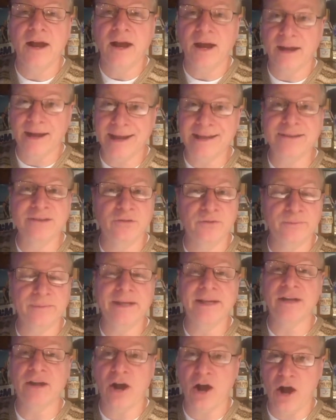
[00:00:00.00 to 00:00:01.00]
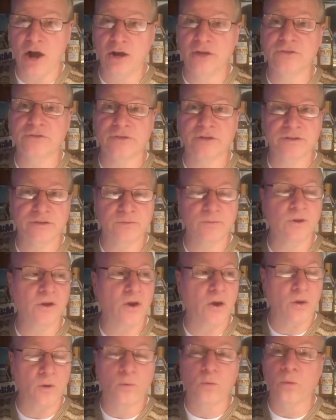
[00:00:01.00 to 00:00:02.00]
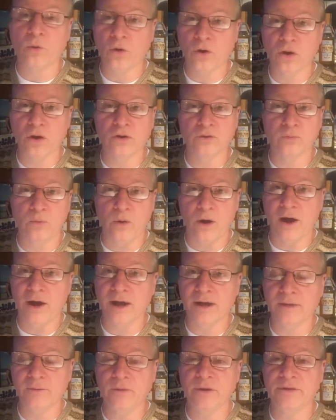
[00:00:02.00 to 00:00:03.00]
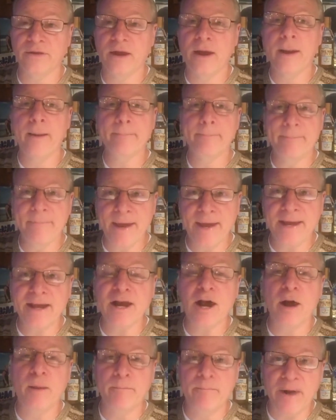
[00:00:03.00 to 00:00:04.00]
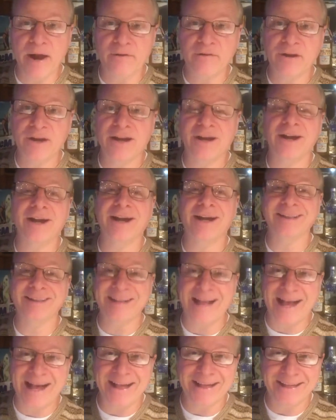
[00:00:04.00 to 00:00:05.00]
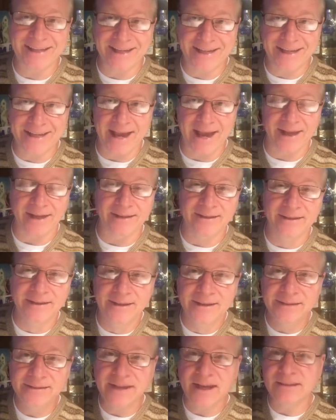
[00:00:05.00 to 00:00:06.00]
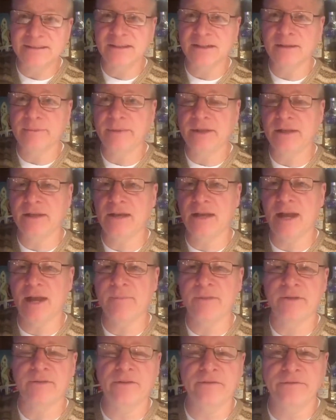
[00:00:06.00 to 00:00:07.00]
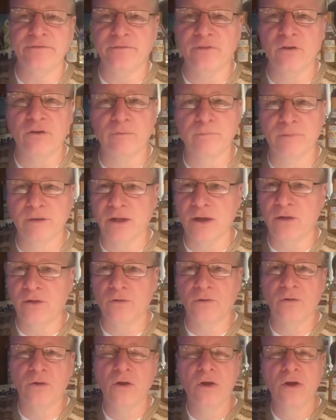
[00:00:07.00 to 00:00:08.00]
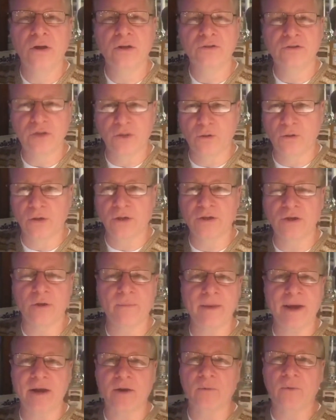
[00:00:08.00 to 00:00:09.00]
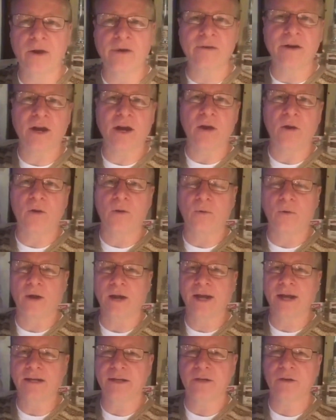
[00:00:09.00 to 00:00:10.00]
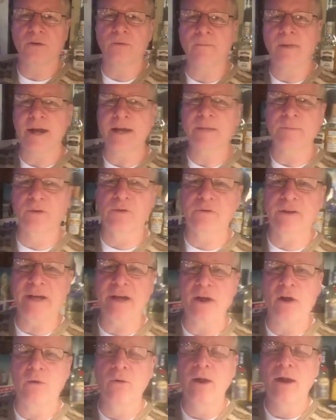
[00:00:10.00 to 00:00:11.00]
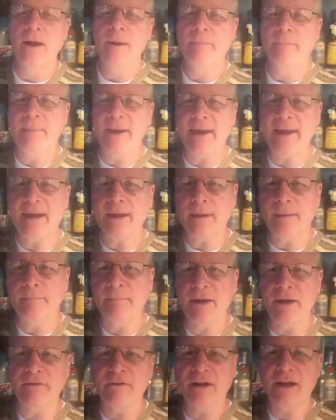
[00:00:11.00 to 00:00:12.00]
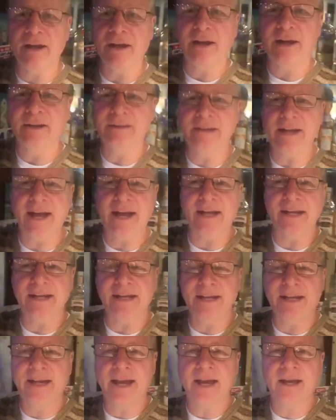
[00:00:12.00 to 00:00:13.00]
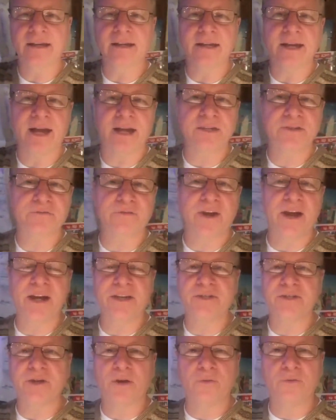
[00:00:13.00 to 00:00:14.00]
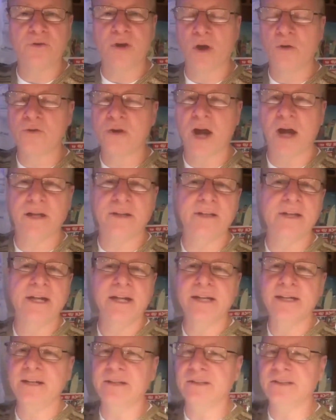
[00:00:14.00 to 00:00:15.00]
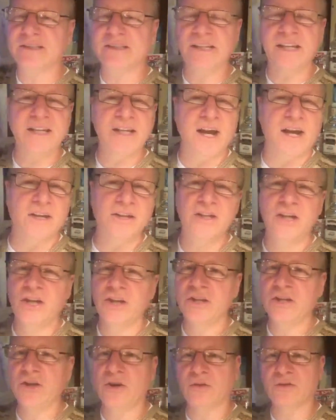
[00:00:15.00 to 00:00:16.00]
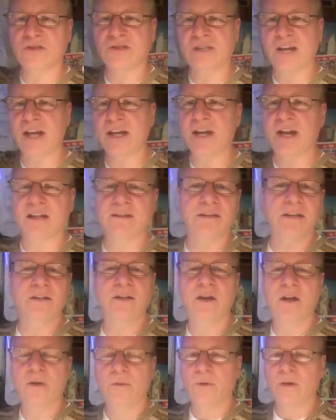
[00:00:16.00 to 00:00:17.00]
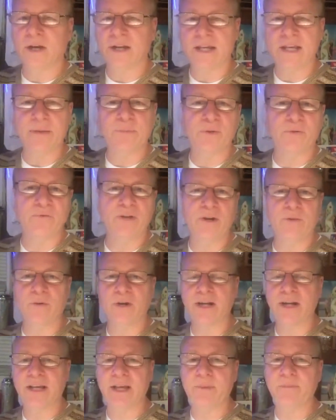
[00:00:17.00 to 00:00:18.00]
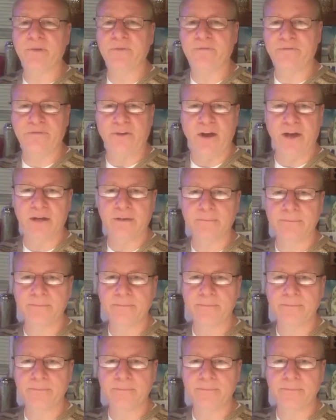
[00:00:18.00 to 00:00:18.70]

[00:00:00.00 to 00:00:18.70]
And I do mean hundreds. We're going worldwide with Make America Italian Again. That's going to be the name of the full-blown tour, no matter where I go or what I do. Mike Marino, Make America Italian Again, catchphrase. You don't know nothing. You didn't see nothing. You don't say nothing. We're going to keep it real. We're going to keep it fun.